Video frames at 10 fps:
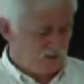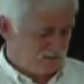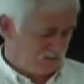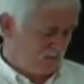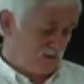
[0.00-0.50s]

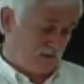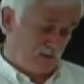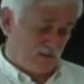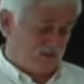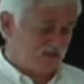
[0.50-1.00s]
Well,
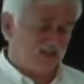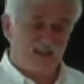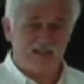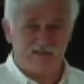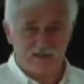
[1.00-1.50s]
this is
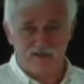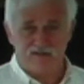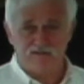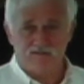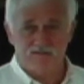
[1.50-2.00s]
the heading right
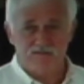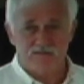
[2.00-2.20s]
here.